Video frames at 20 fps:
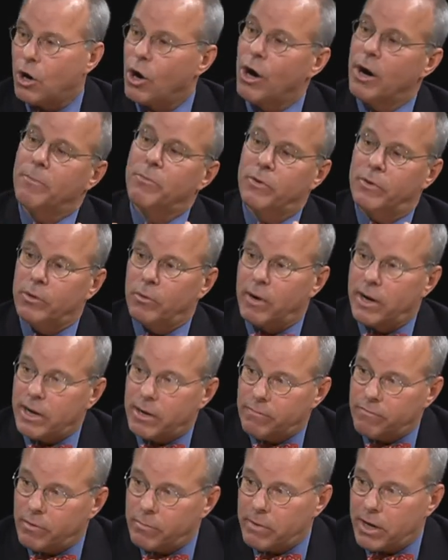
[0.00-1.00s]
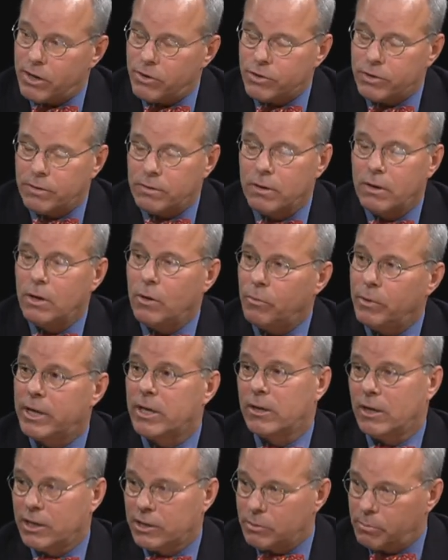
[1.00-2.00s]
armed with the right information, we
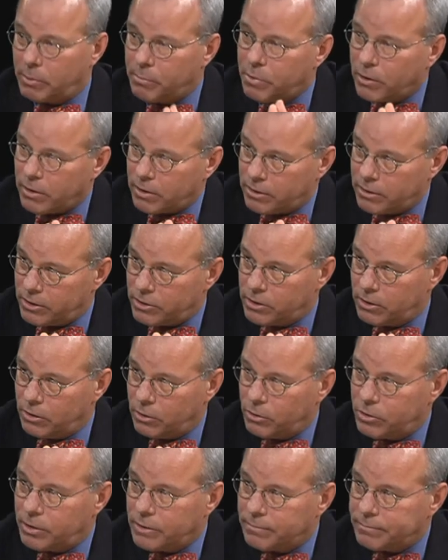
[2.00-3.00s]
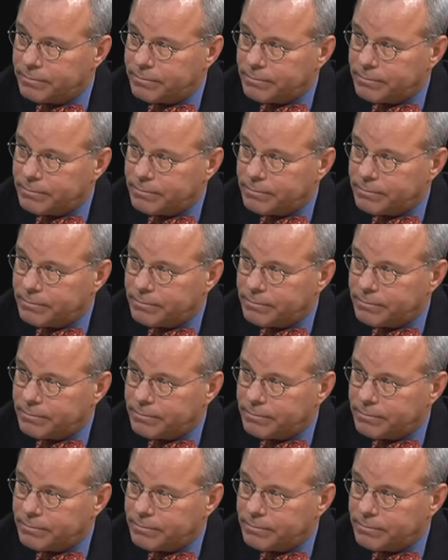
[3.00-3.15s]
can also be part of the solution.